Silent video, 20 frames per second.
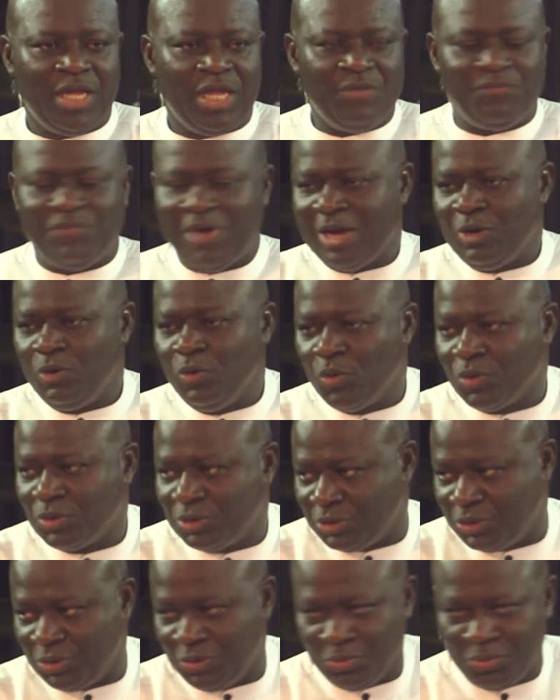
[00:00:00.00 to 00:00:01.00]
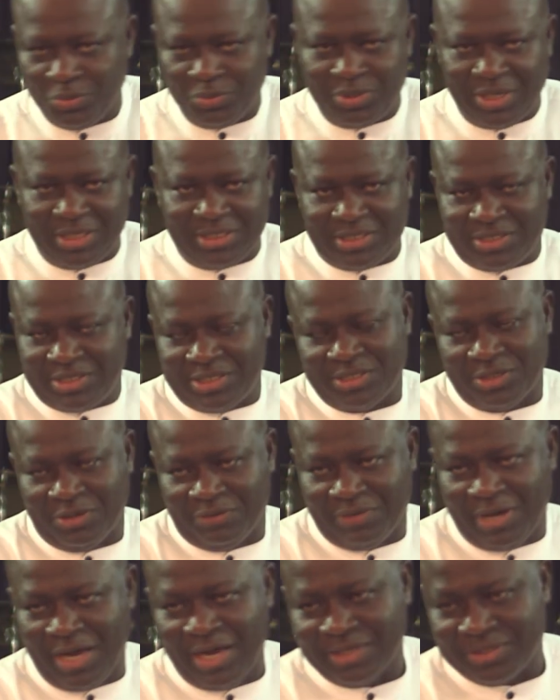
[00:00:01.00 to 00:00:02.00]
If I look at you, there's a sister
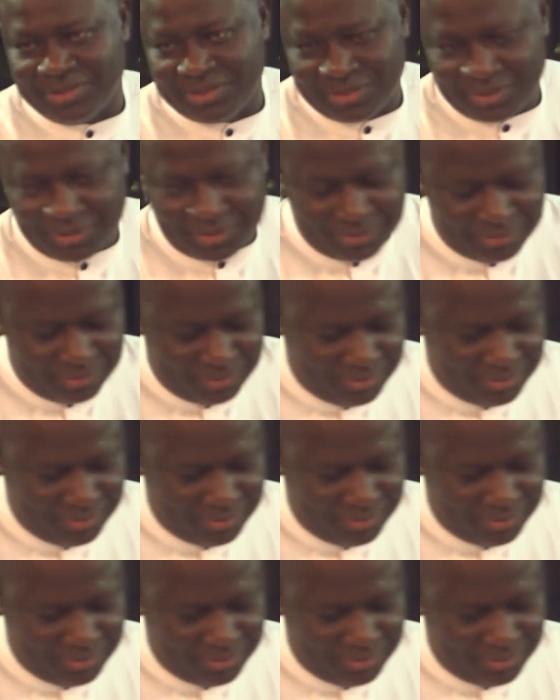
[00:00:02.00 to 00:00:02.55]
of ours,